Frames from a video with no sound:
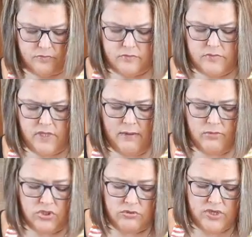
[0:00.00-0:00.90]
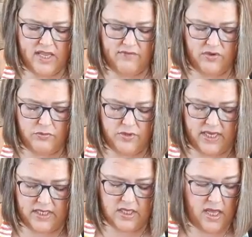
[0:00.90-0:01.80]
I'm just going to take a few of these.
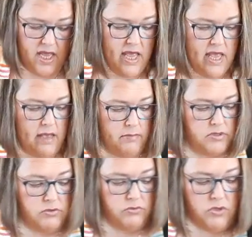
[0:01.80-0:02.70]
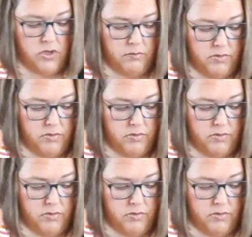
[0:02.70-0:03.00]
I'm just going to put them